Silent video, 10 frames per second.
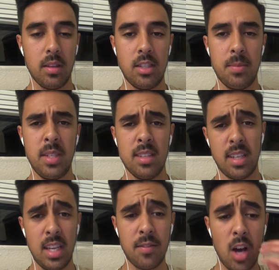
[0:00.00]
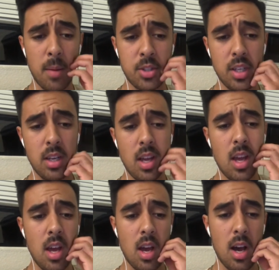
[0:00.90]
SIPSI as a gift option
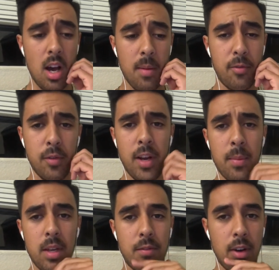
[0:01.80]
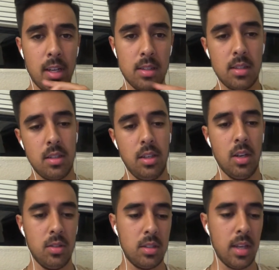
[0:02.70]
for family and friends,
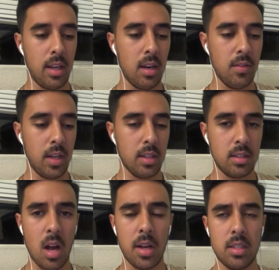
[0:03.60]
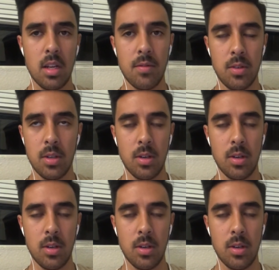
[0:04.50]
just like kind of like a stocking stuffer